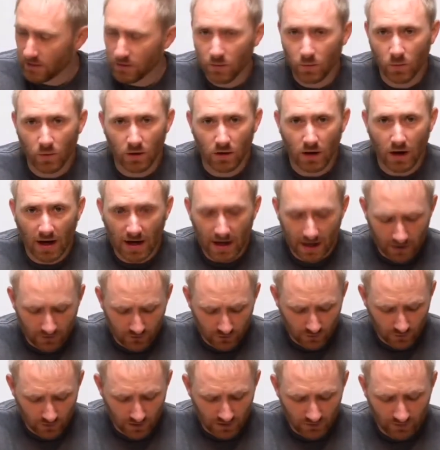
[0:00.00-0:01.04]
where I
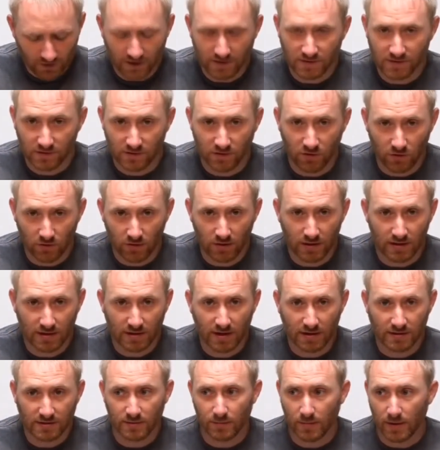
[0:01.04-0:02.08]
have 3 devices currently
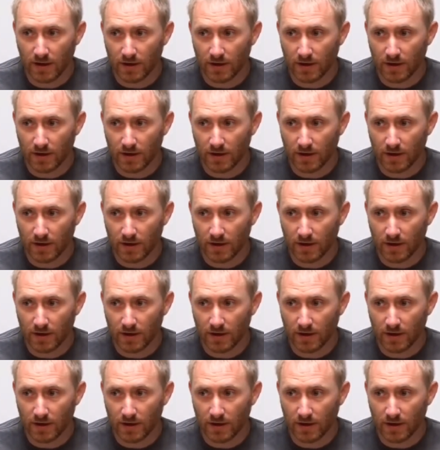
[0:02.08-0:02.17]
connected,